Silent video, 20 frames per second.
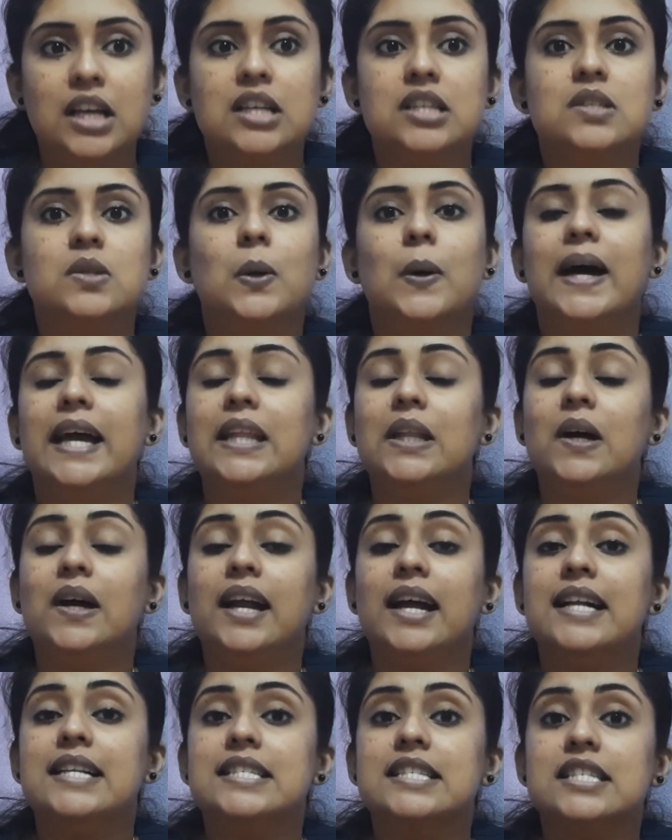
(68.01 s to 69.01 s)
So I thought
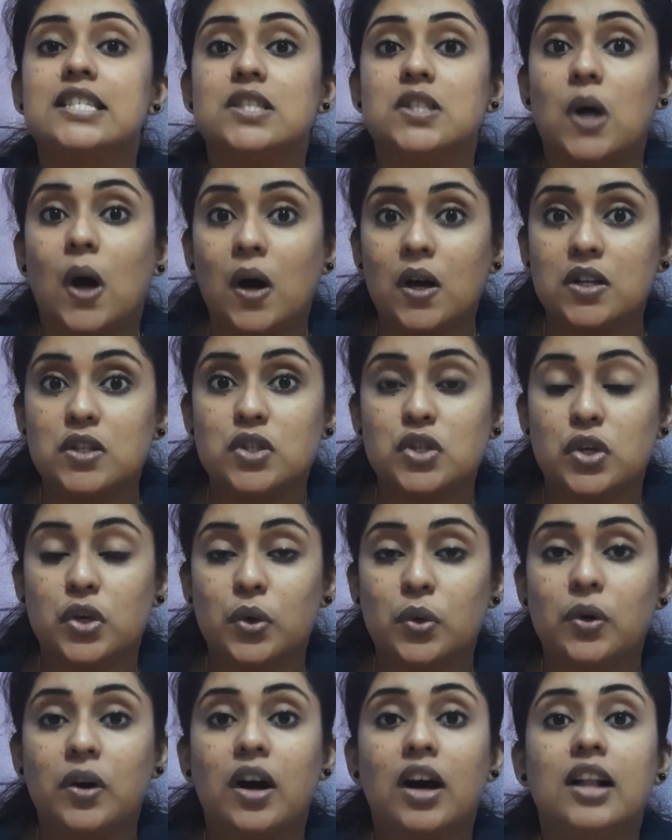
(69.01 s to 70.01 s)
I'll just talk to
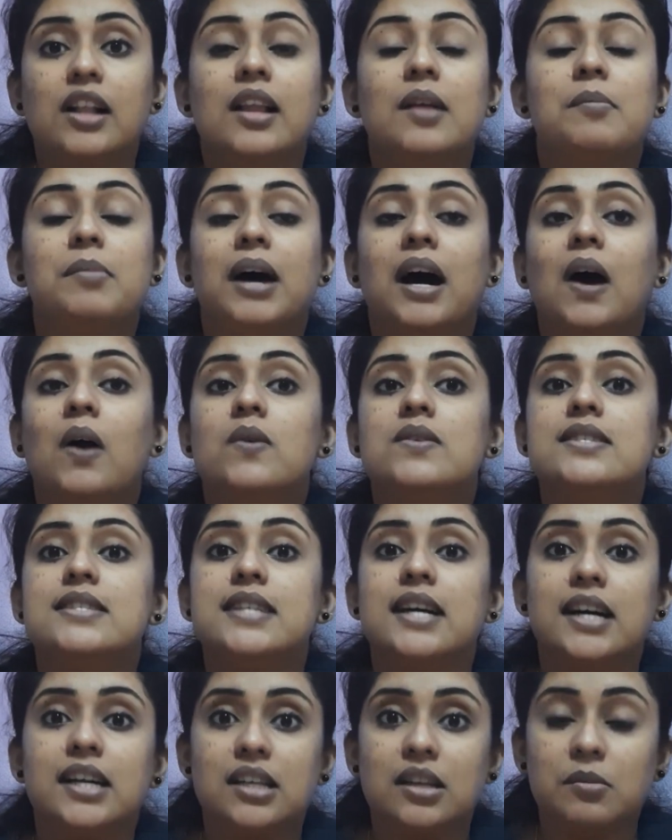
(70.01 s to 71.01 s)
you all about
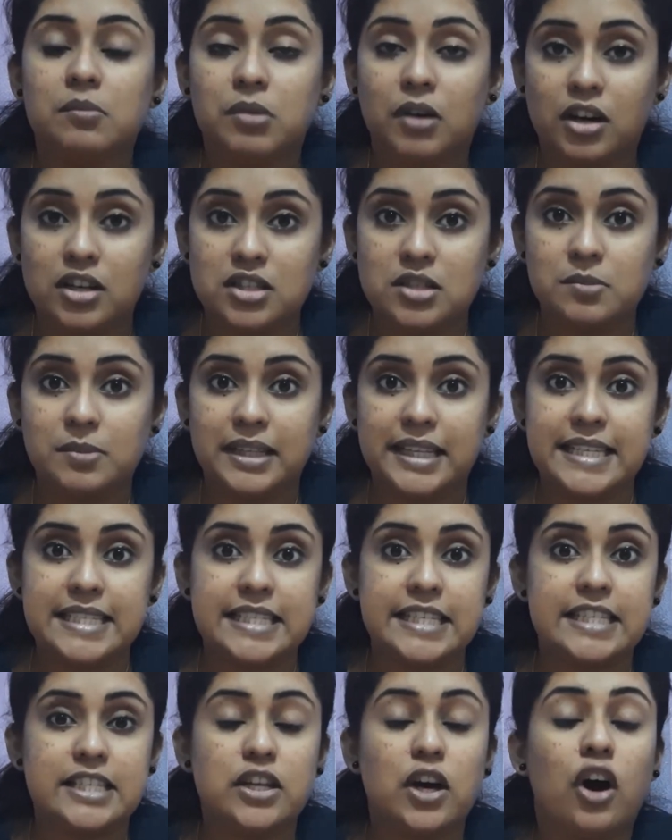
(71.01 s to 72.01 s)
certain
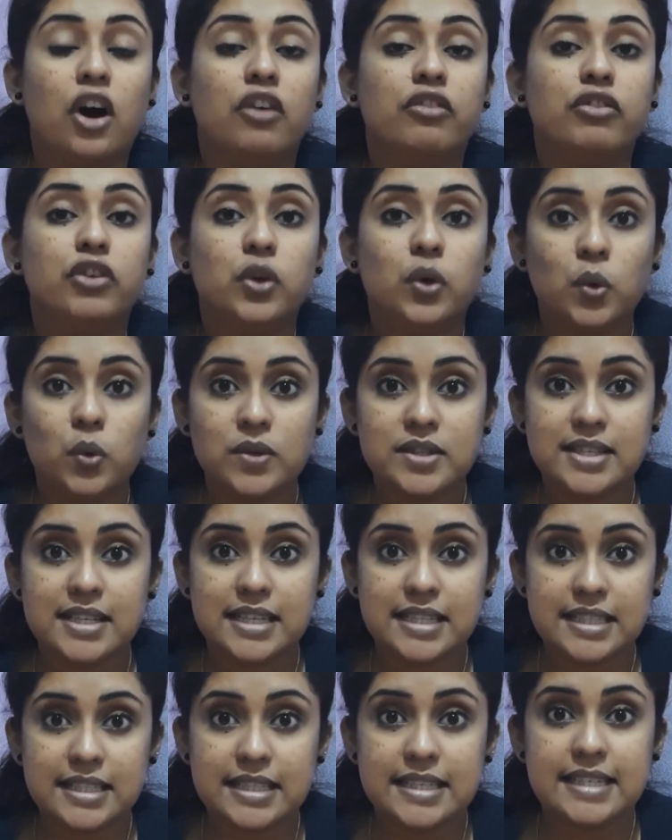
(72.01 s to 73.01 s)
possibilities of
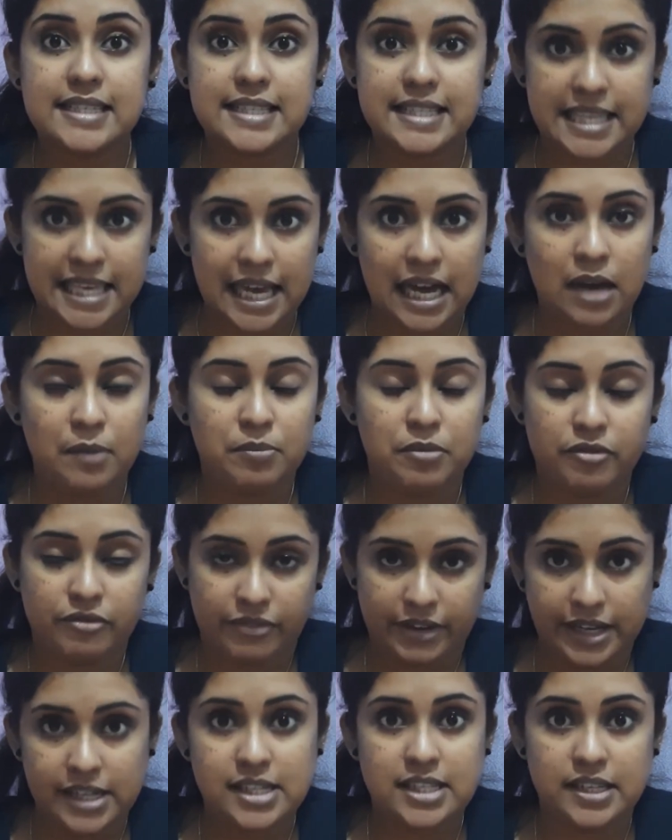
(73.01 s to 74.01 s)
using this gap
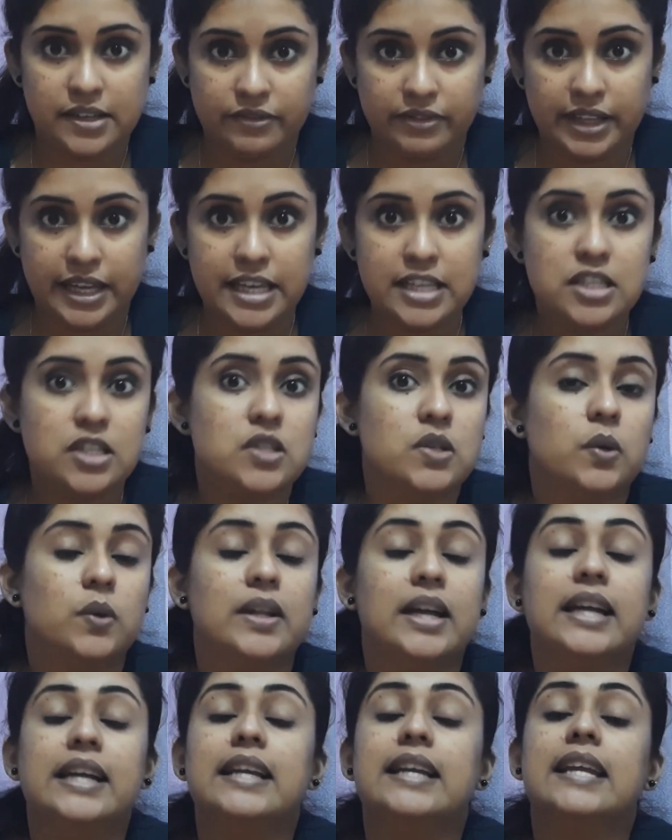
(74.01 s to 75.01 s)
effectively so
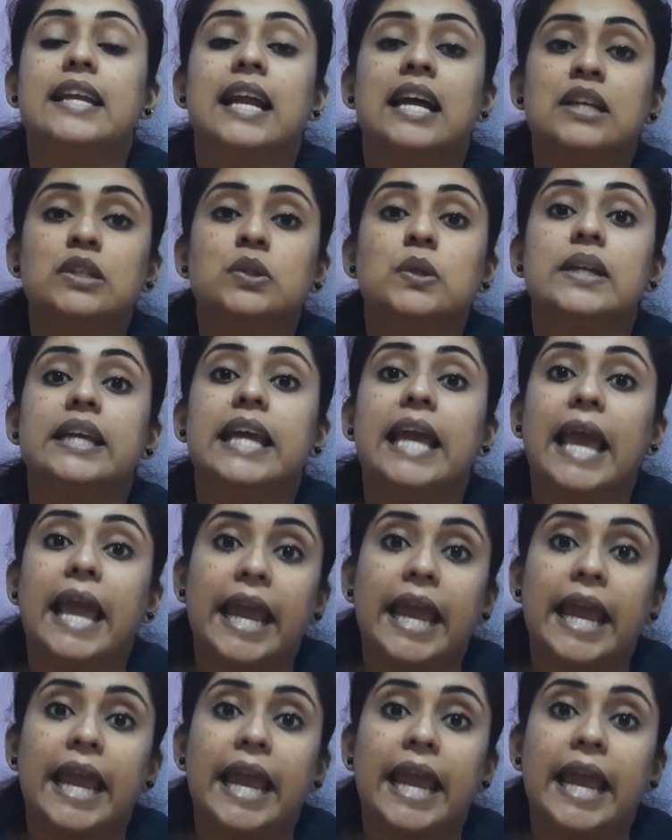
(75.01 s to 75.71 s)
that it can actually